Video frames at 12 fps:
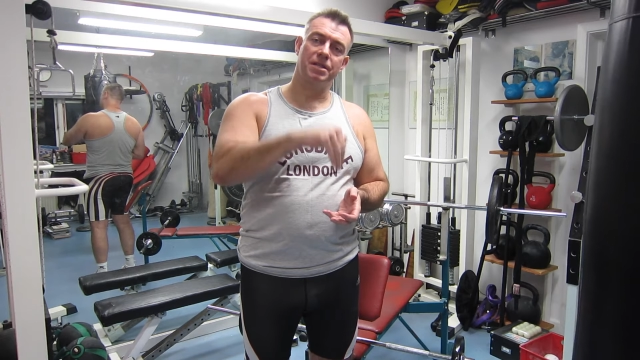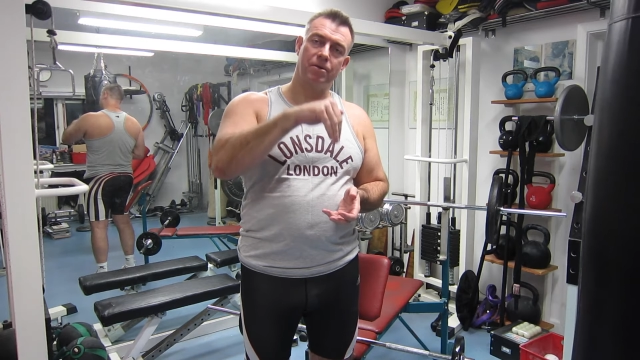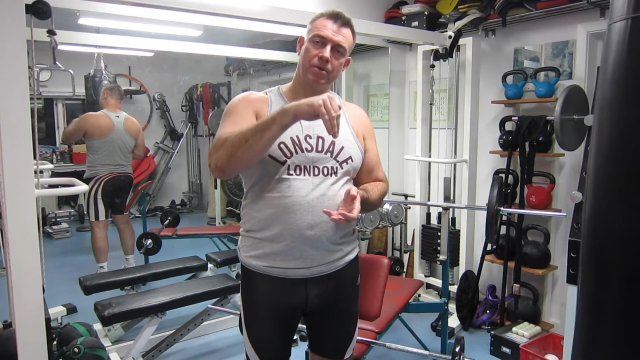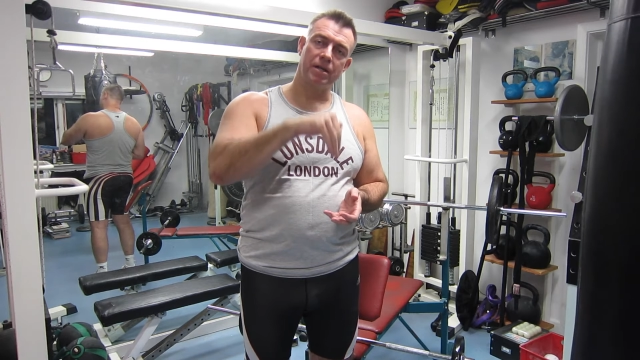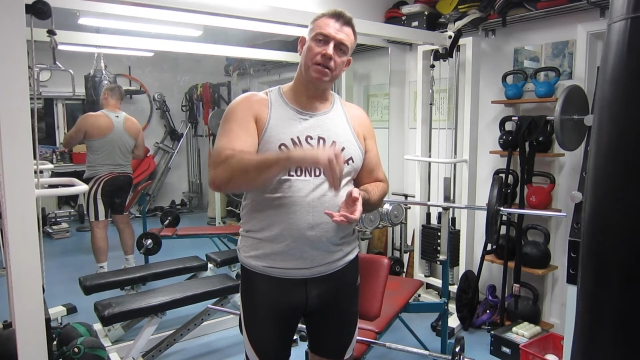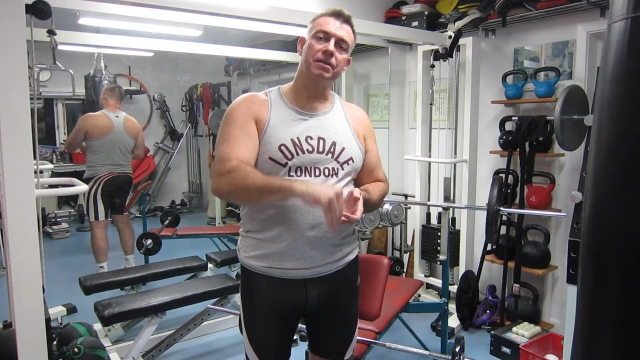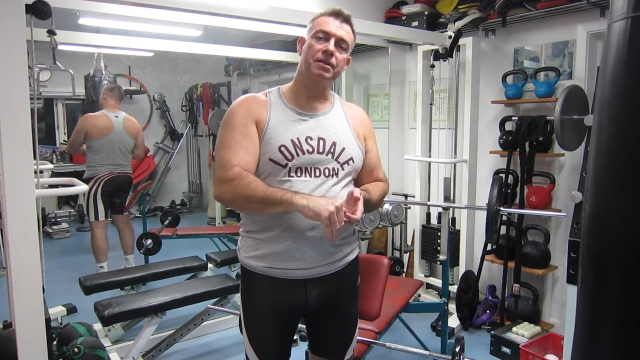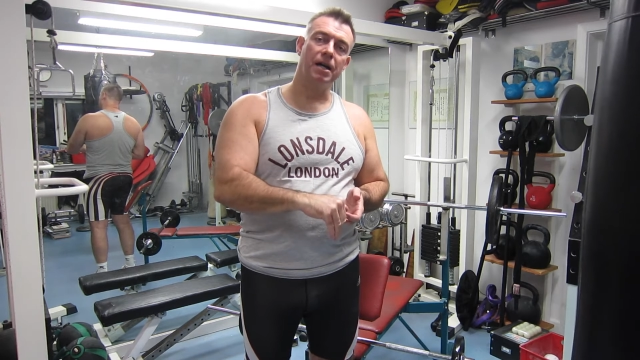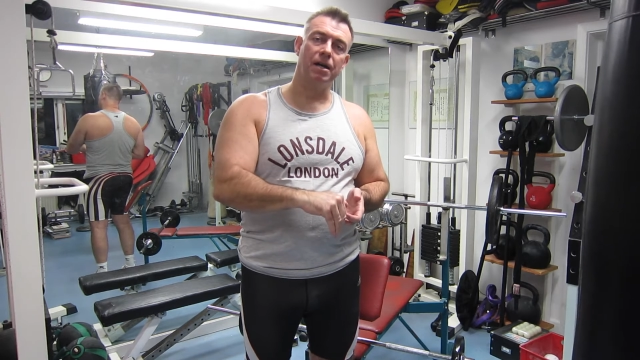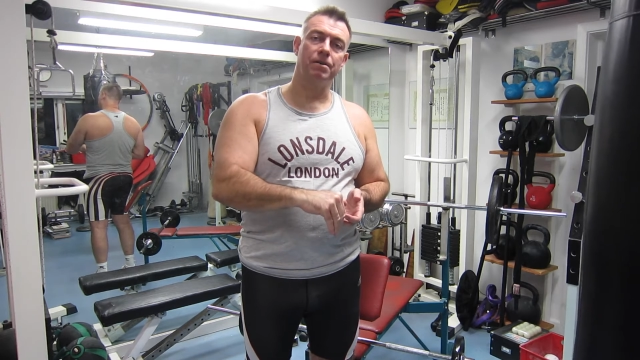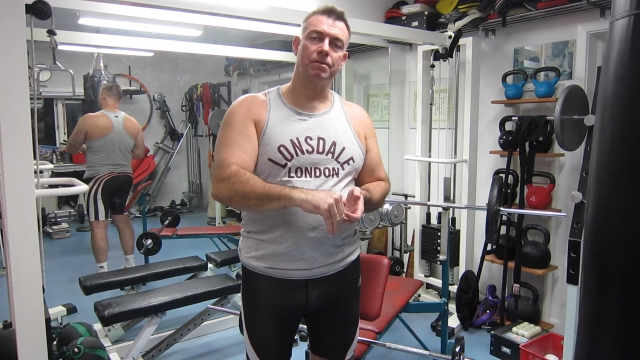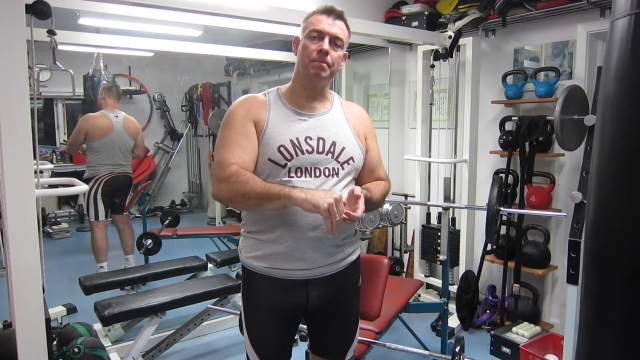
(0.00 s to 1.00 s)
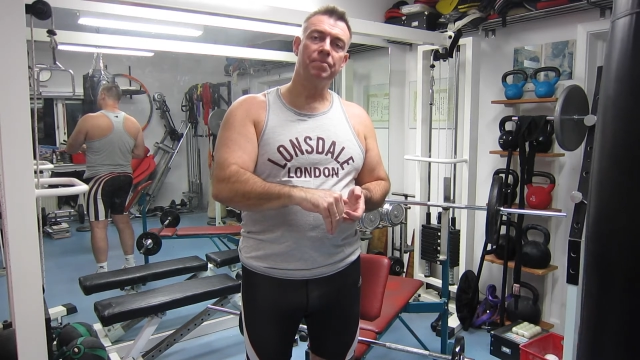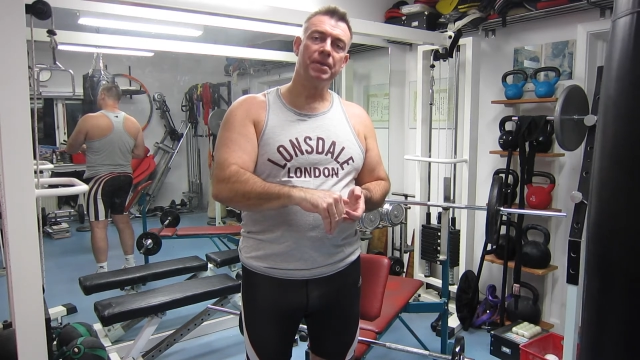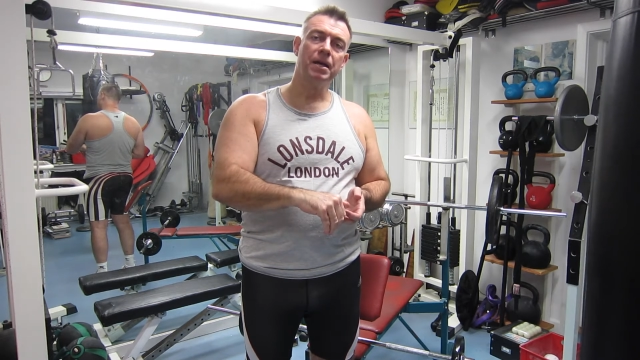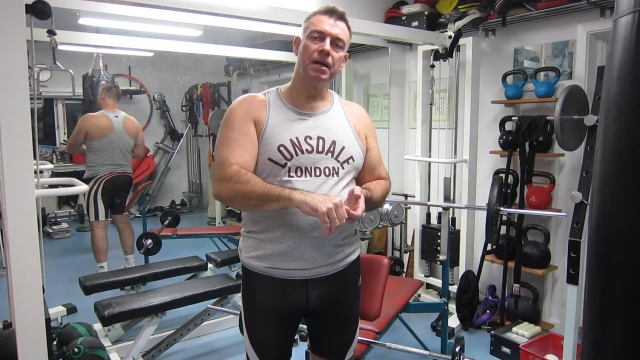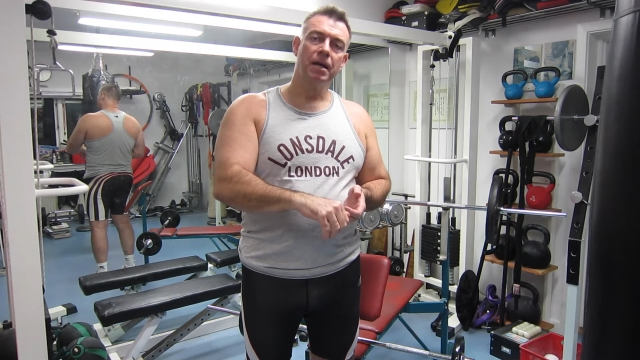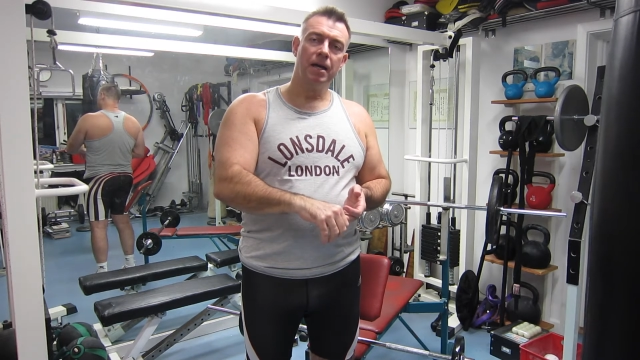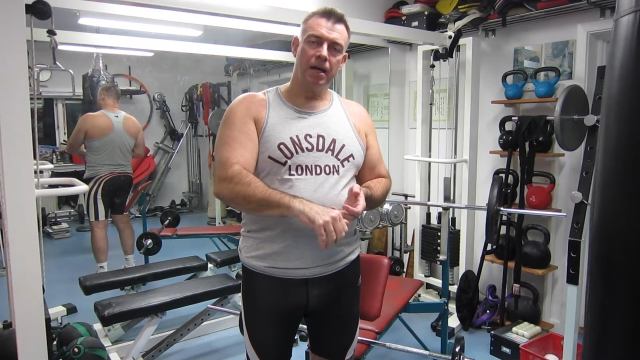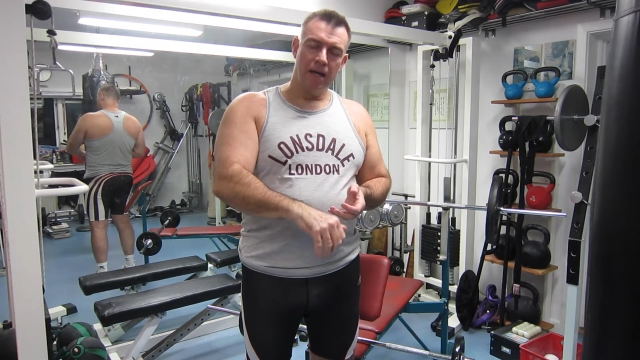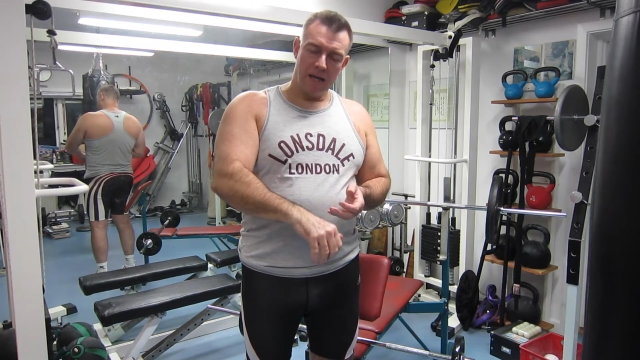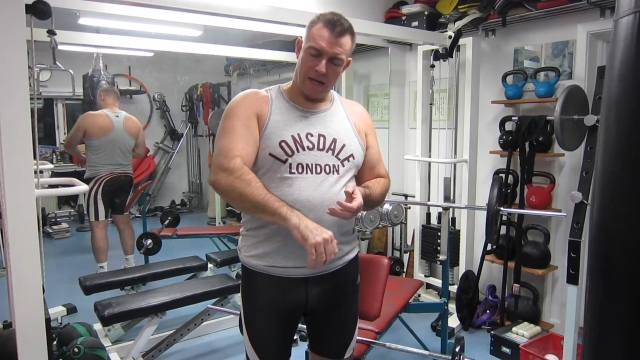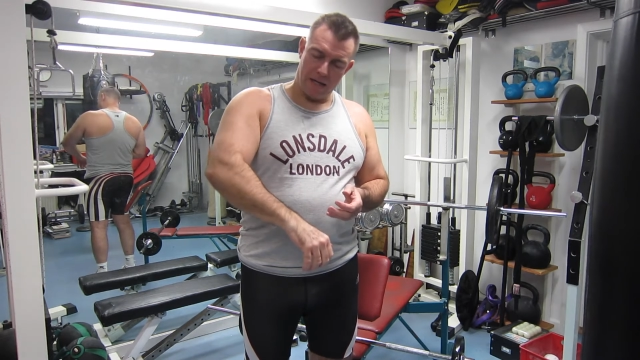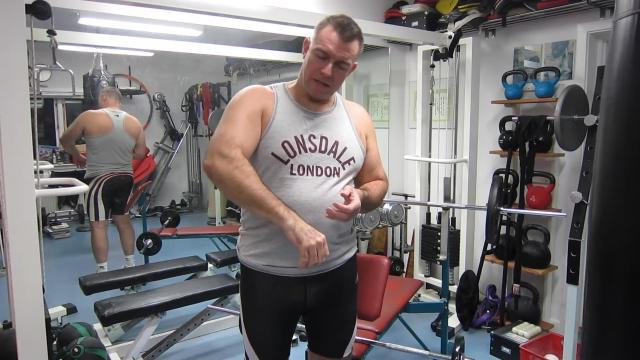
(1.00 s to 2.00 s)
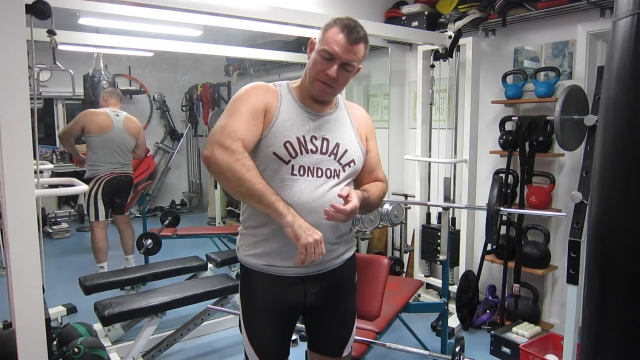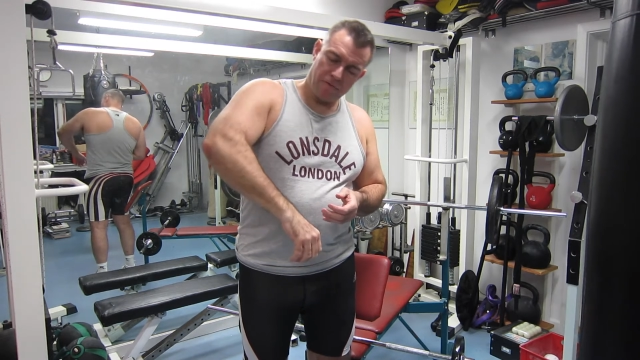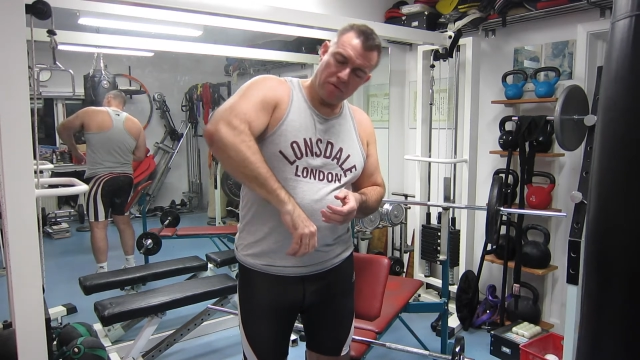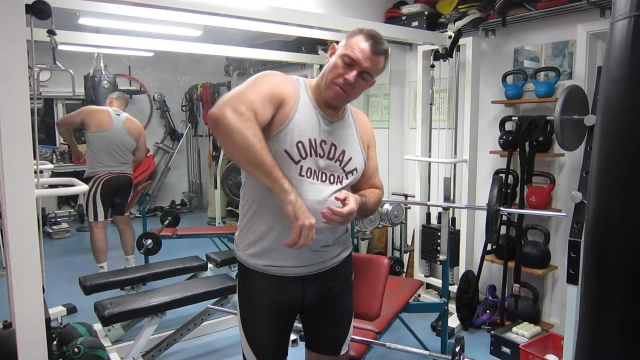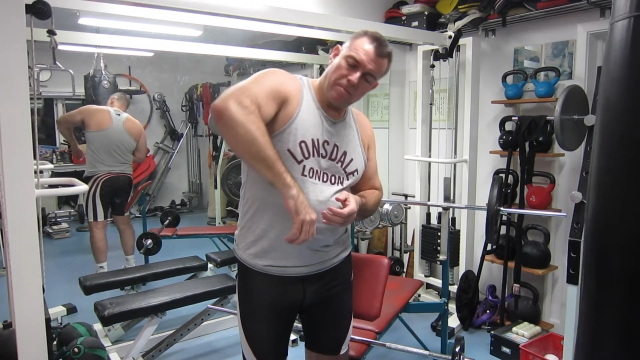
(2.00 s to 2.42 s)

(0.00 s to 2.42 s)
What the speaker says: directly down. And if you